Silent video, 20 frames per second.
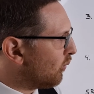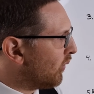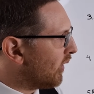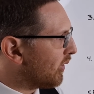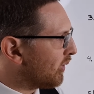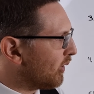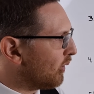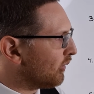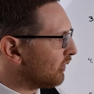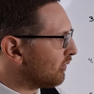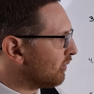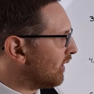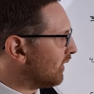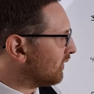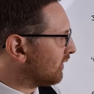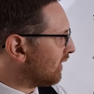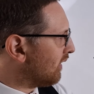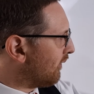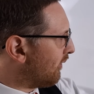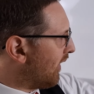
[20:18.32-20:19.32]
with those
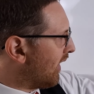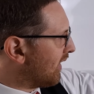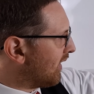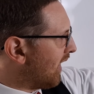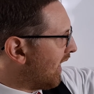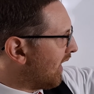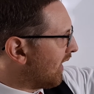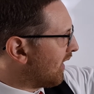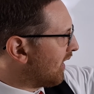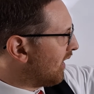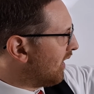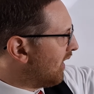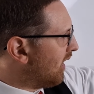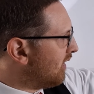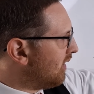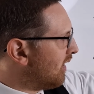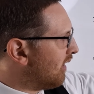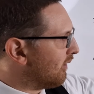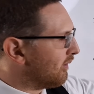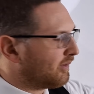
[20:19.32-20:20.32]
risks if I take
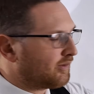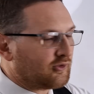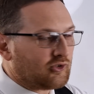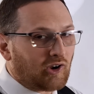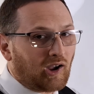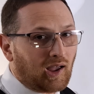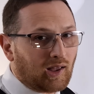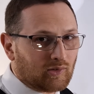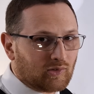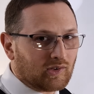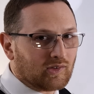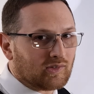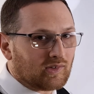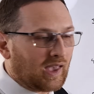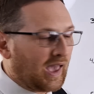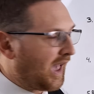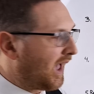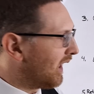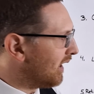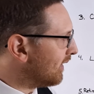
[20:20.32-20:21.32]
enough
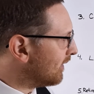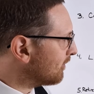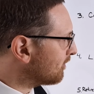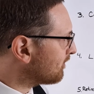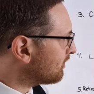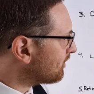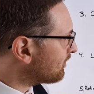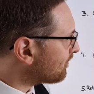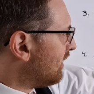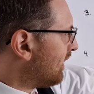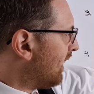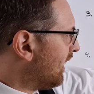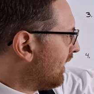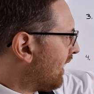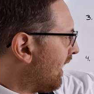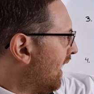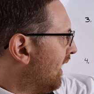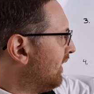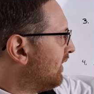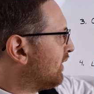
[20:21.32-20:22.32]
chances at it.
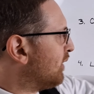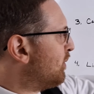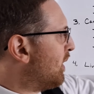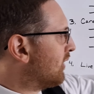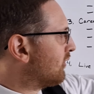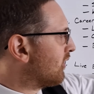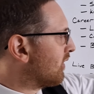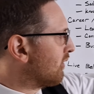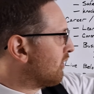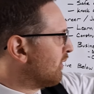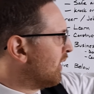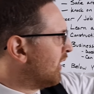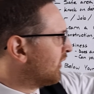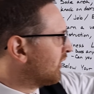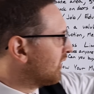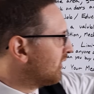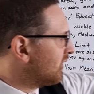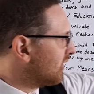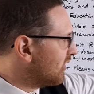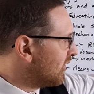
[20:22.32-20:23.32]
Take asymmetric
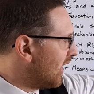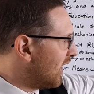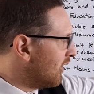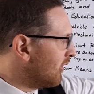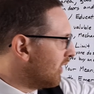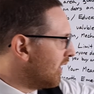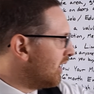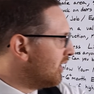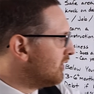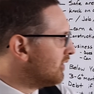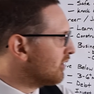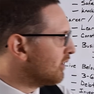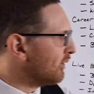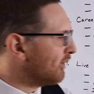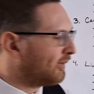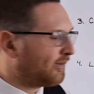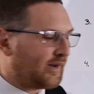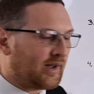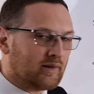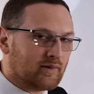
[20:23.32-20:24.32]
risks that are in your
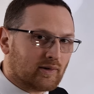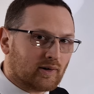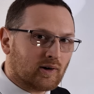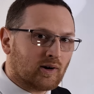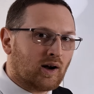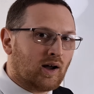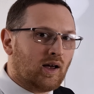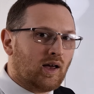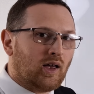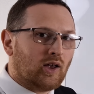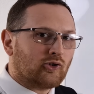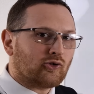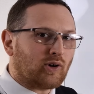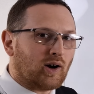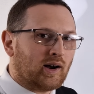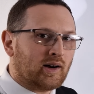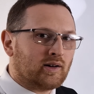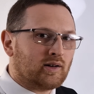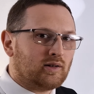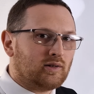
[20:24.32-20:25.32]
favor.
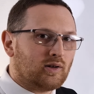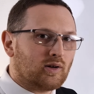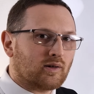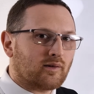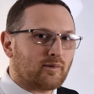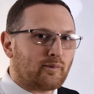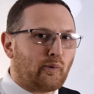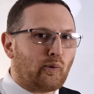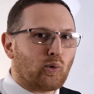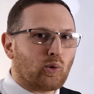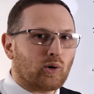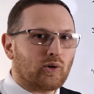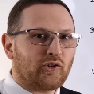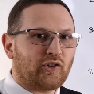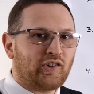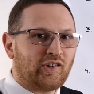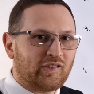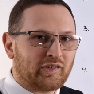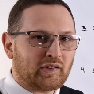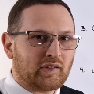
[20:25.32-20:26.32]
Try to look for
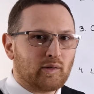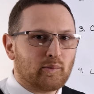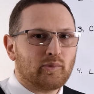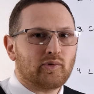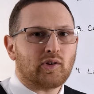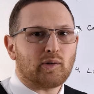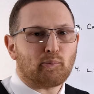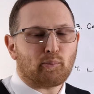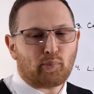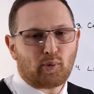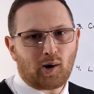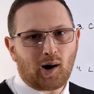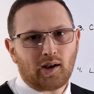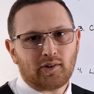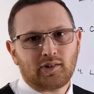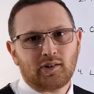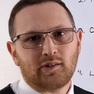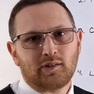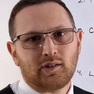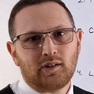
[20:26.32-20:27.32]
systems and
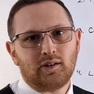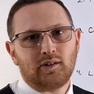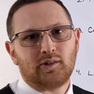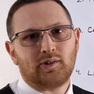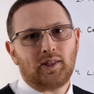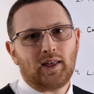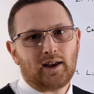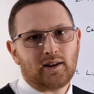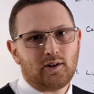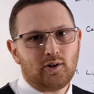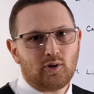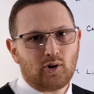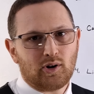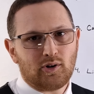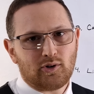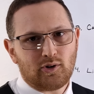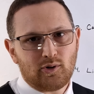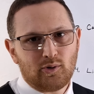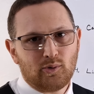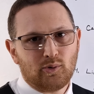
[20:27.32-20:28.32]
processes that you
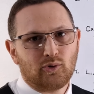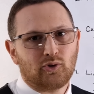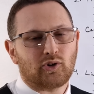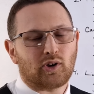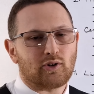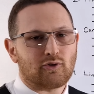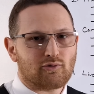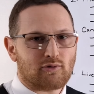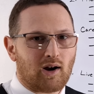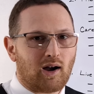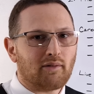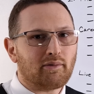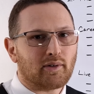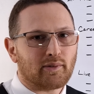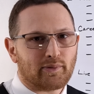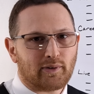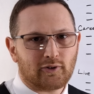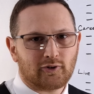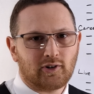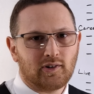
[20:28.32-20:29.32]
can use to drive
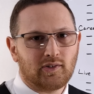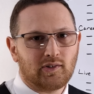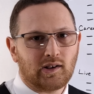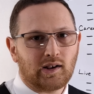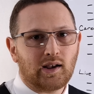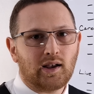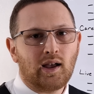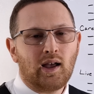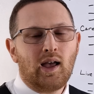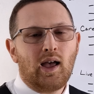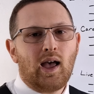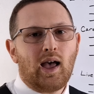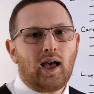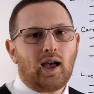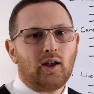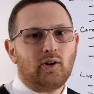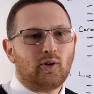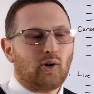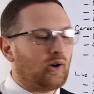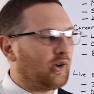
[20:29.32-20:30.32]
efficiency.
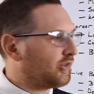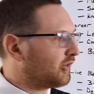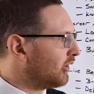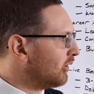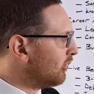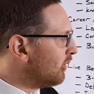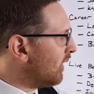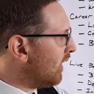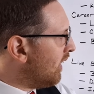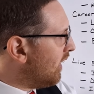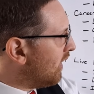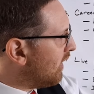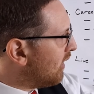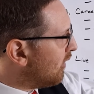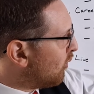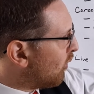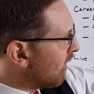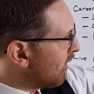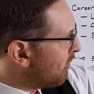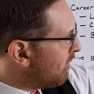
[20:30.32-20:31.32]
And also,
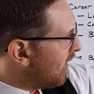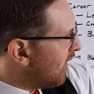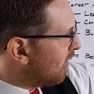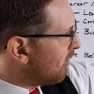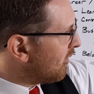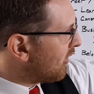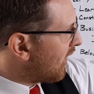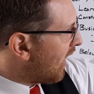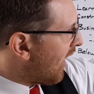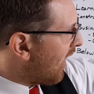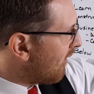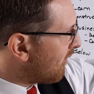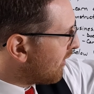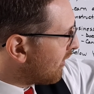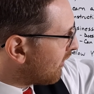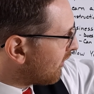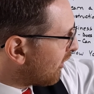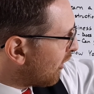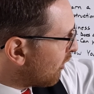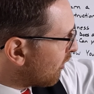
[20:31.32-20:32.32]
you want to be able to have
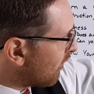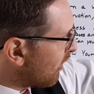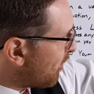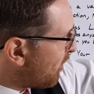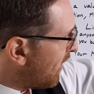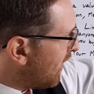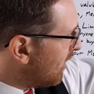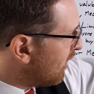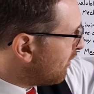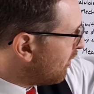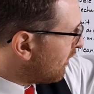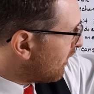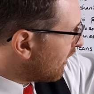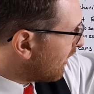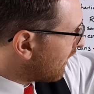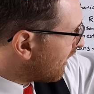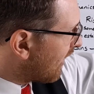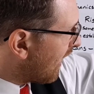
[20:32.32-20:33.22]
it so repeatable and